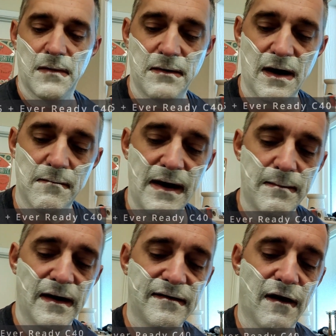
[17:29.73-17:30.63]
maybe I
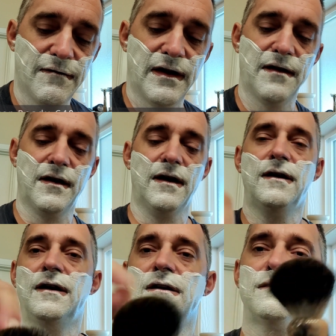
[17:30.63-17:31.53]
make myself
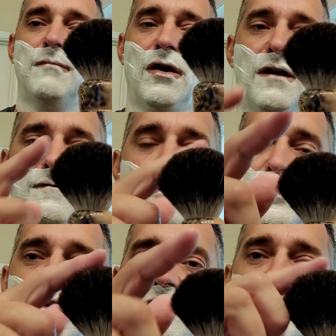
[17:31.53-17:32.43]
another smaller
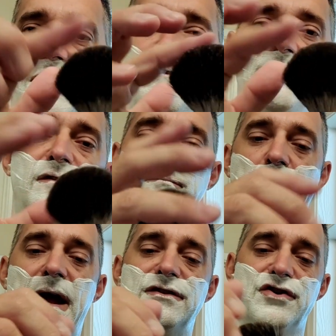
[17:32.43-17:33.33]
version of my favorite
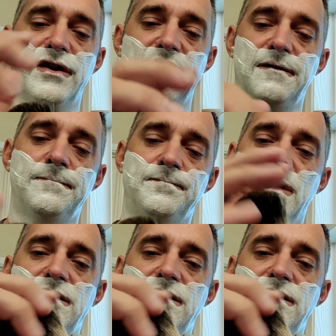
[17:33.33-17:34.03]
badger here.